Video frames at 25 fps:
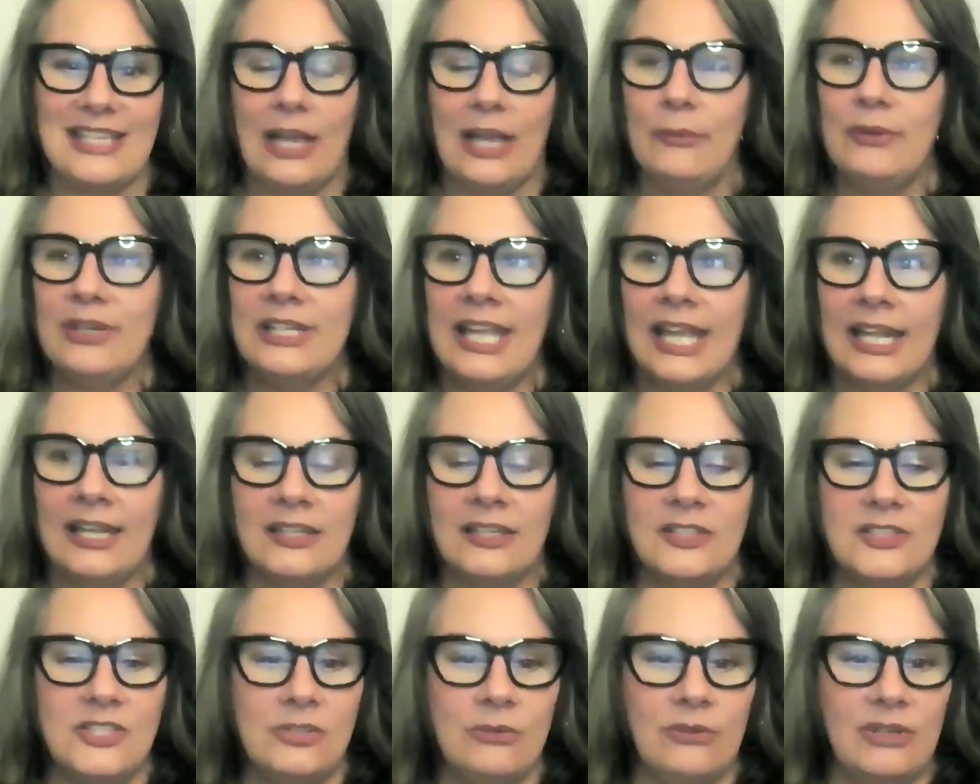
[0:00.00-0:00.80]
I would get
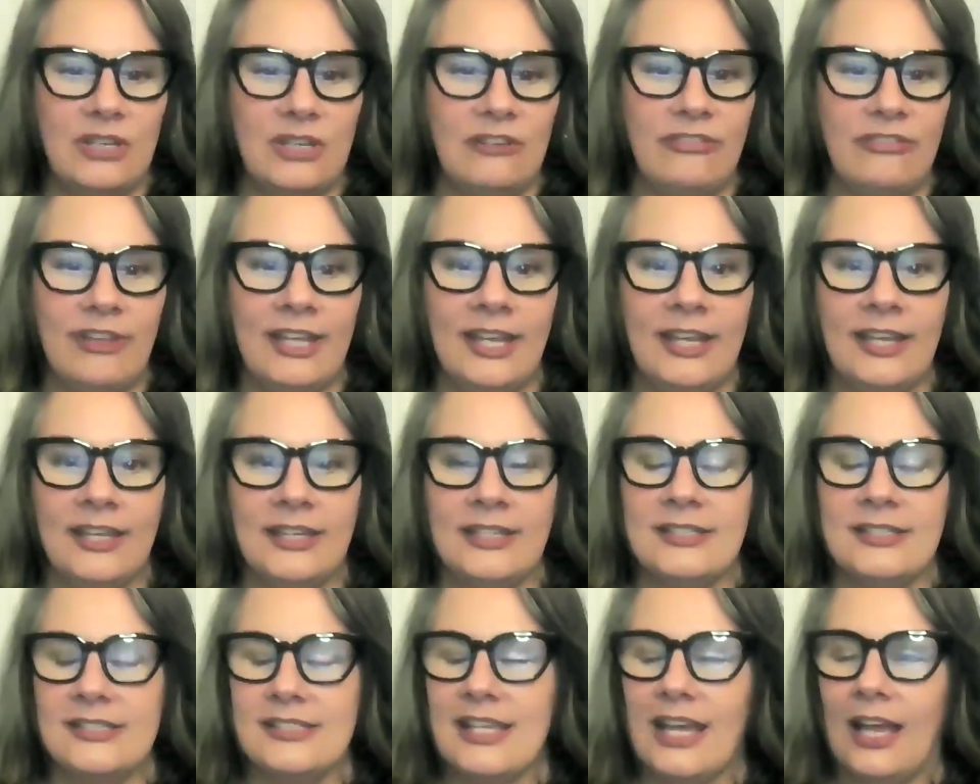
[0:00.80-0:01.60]
intuitive
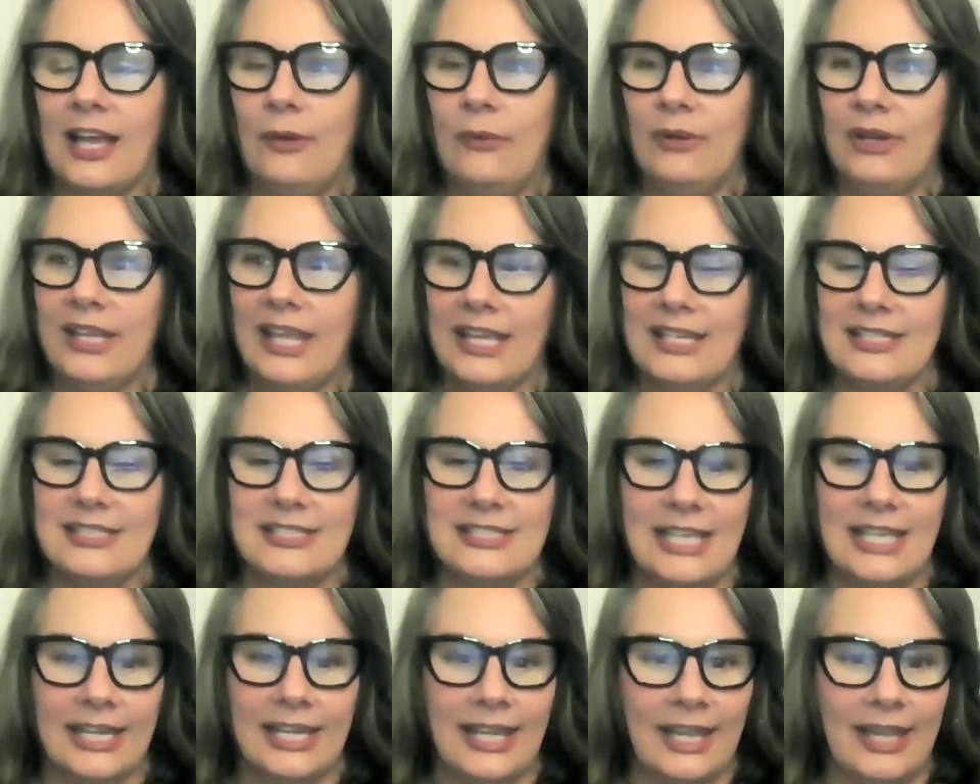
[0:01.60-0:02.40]
hits, I would get
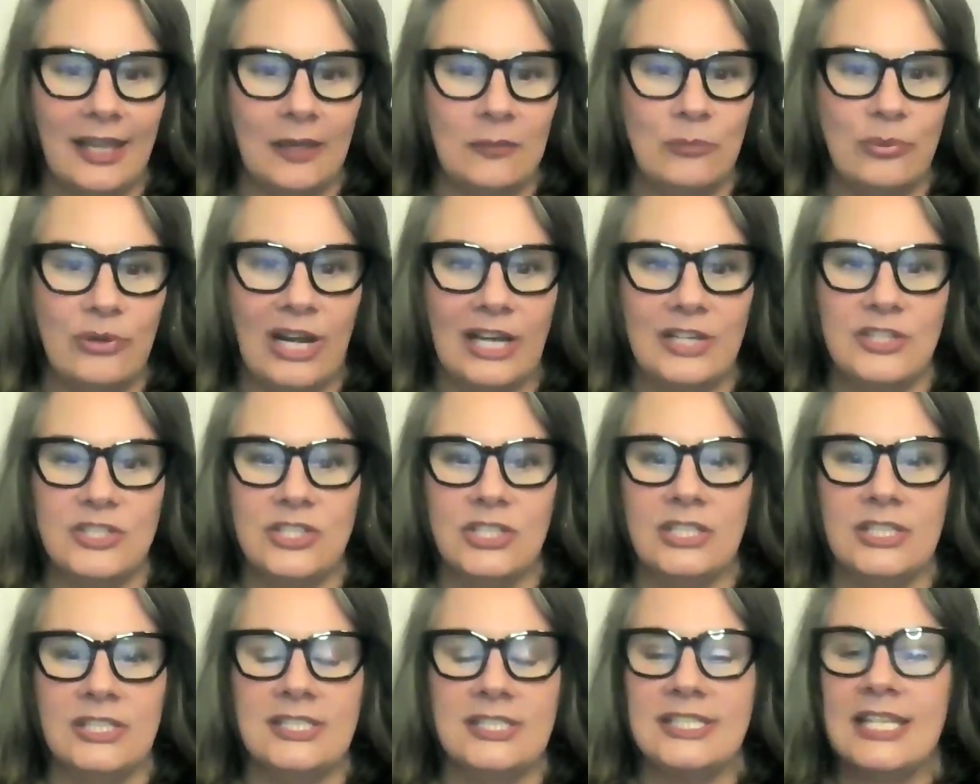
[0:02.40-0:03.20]
psychic
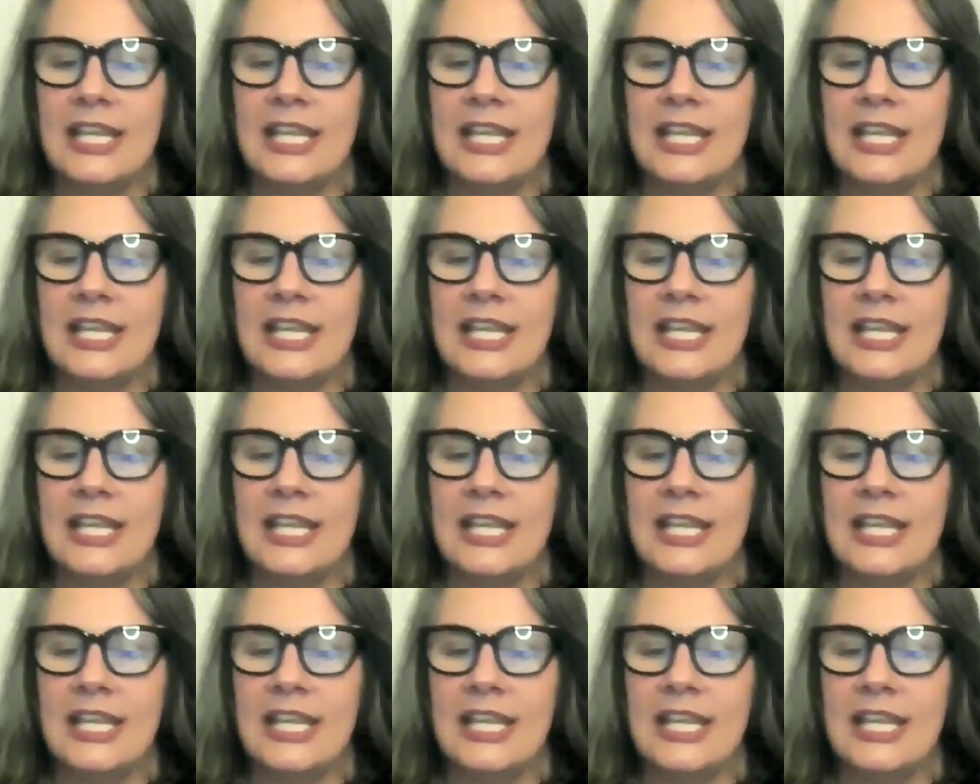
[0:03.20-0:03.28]
impressions.